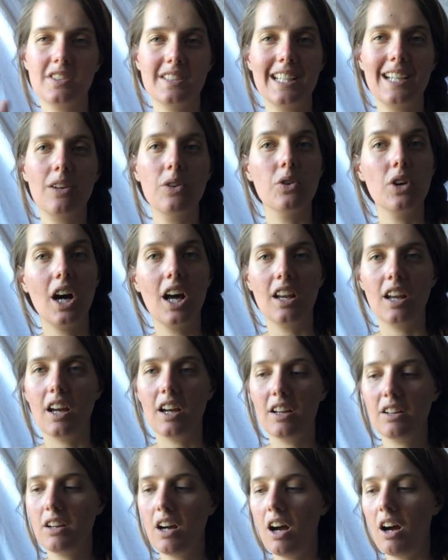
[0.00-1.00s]
a single
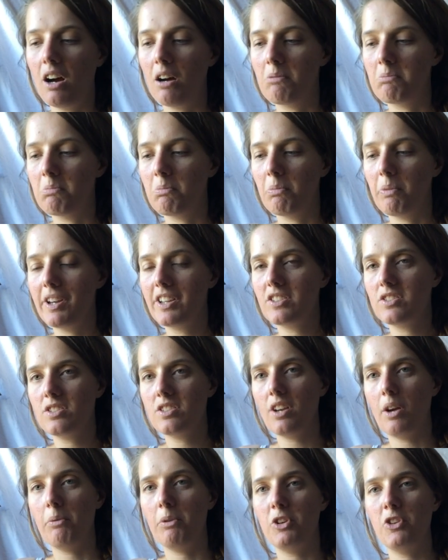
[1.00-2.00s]
colour,
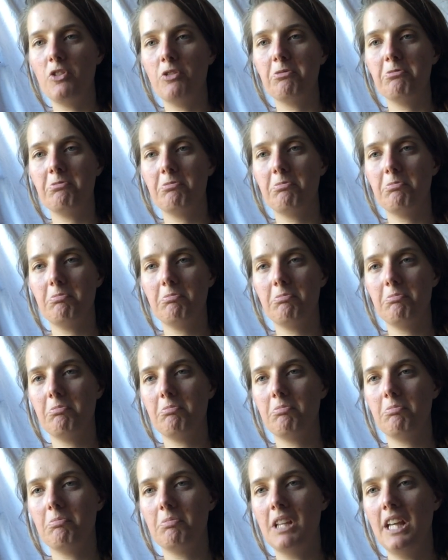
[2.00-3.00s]
which I would have,
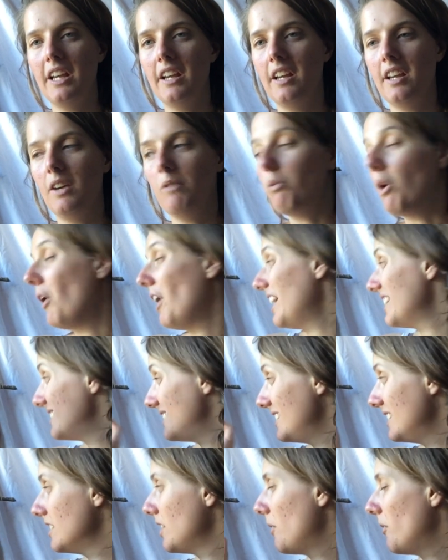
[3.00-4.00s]
well
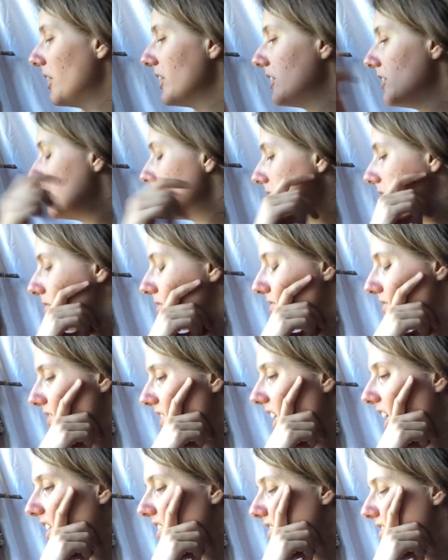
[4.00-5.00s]
actually no, I could have
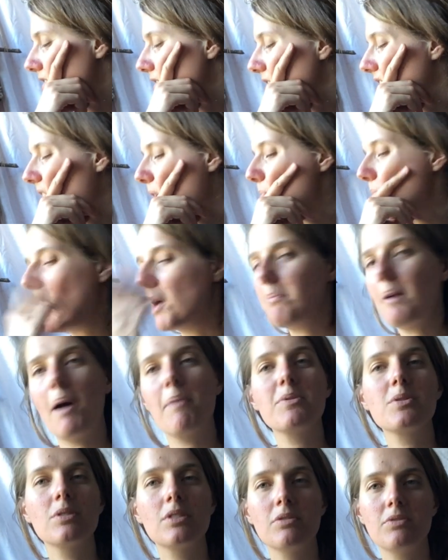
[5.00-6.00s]
casted on that, but I
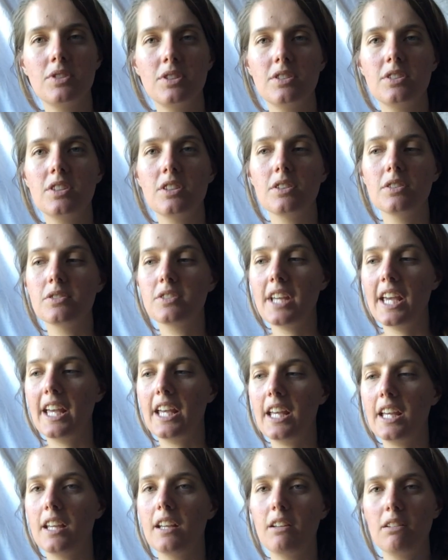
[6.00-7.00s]
perhaps would have just used
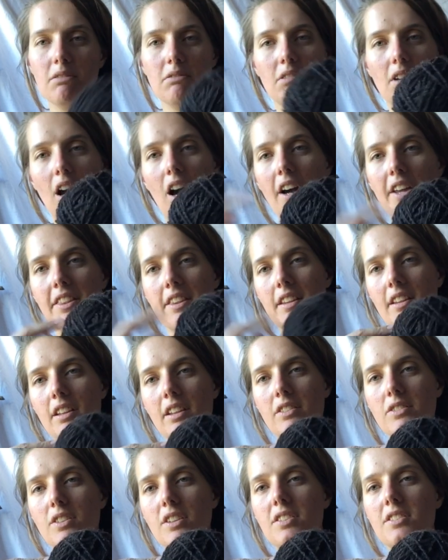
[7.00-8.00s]

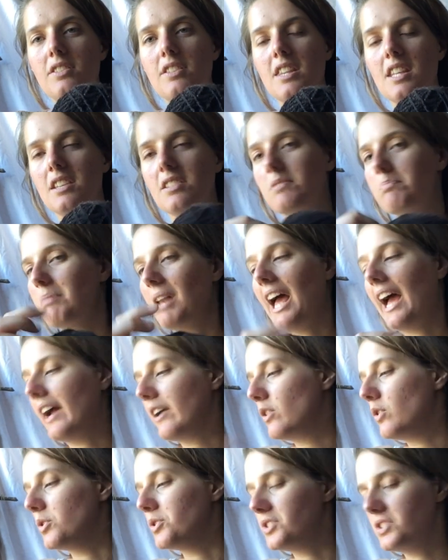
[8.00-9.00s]
either just this
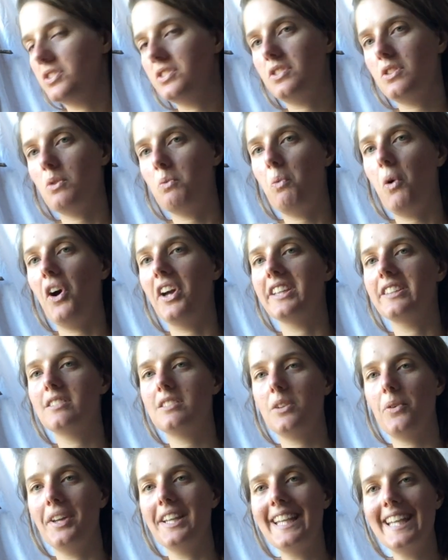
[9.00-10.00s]
black or just the white,
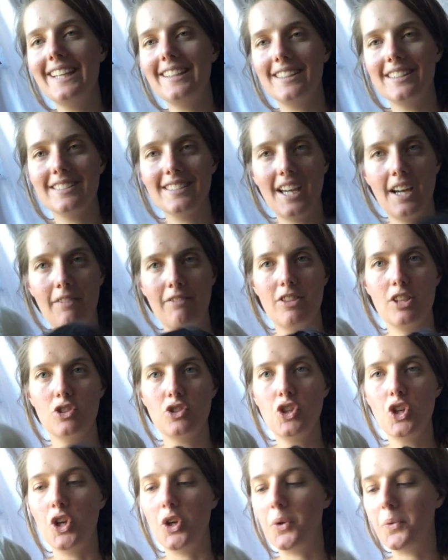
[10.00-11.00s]
so I needed to have the
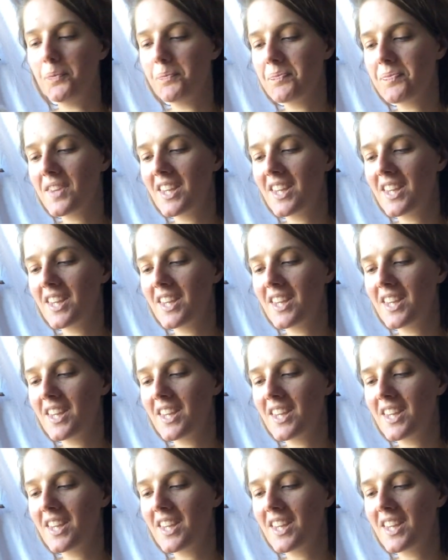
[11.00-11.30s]
two.